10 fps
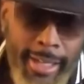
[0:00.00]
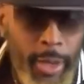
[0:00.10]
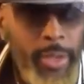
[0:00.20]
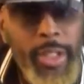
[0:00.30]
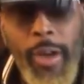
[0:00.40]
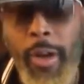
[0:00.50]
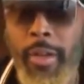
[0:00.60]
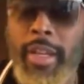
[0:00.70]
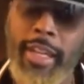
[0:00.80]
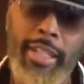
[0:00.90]
Notes to
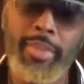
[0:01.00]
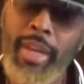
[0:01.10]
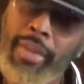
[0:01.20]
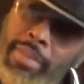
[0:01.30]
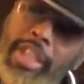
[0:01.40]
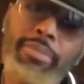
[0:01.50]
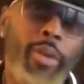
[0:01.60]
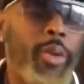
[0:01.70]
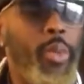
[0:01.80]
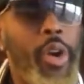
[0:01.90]
all niggas, man. Be
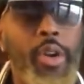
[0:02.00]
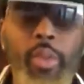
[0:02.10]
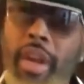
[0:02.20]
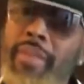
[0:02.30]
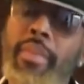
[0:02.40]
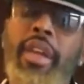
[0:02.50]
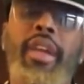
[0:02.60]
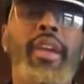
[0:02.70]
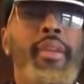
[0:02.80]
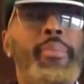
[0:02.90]
smart. Walk away,
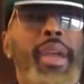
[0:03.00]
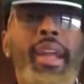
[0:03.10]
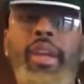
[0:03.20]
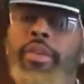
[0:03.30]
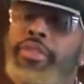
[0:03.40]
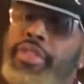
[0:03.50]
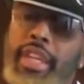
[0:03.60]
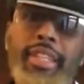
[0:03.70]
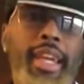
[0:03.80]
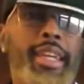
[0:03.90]
man. Pay a little
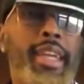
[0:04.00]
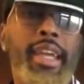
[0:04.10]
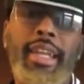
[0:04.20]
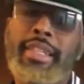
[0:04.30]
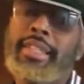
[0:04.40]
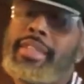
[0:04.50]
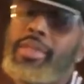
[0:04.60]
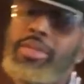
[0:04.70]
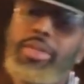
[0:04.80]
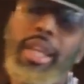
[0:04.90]
fee and take care of that
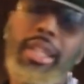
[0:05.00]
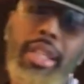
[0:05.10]
shit. Don't do that